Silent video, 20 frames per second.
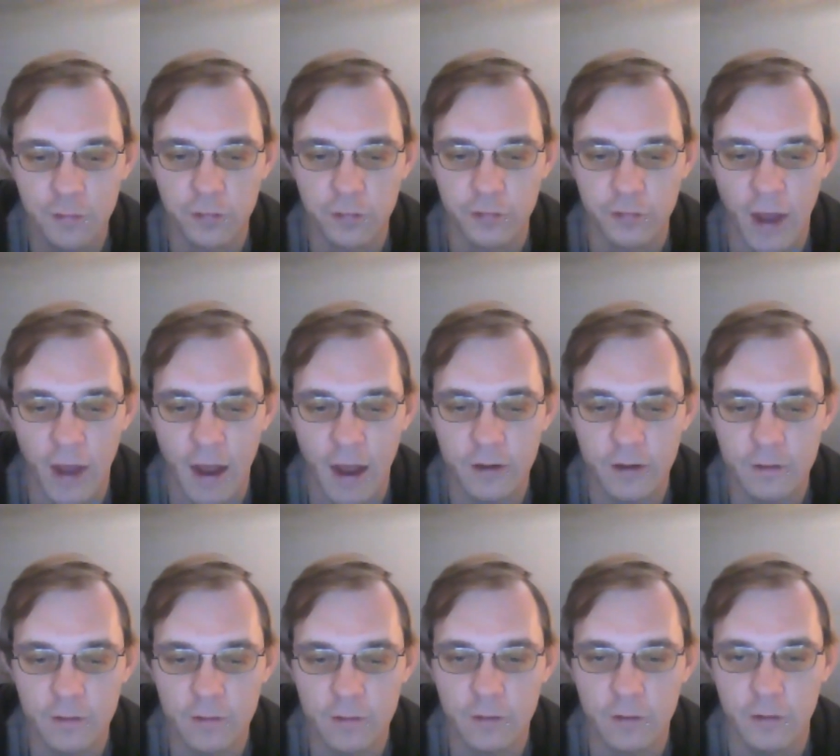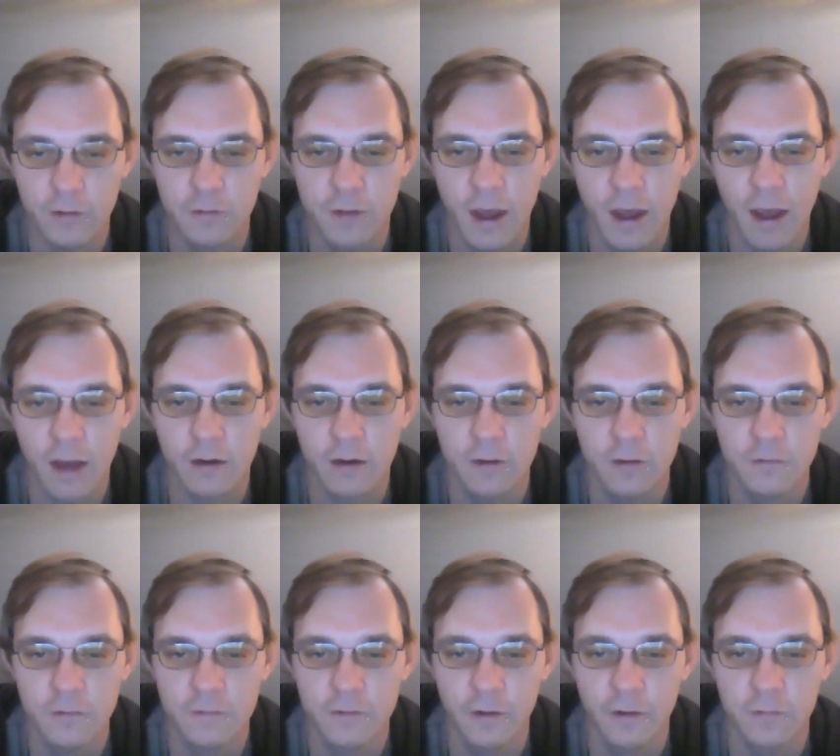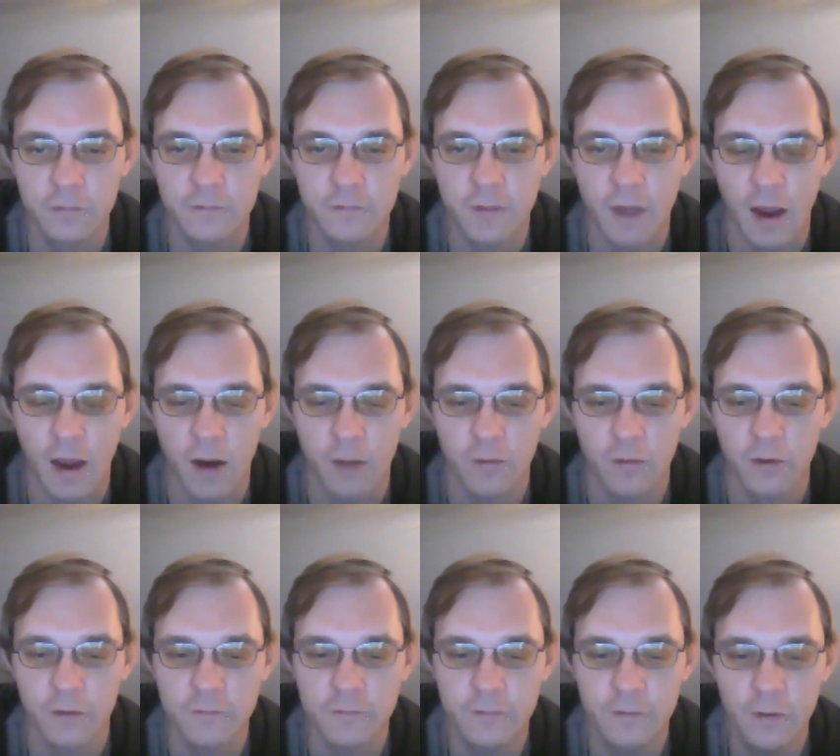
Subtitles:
that you can't use those cameras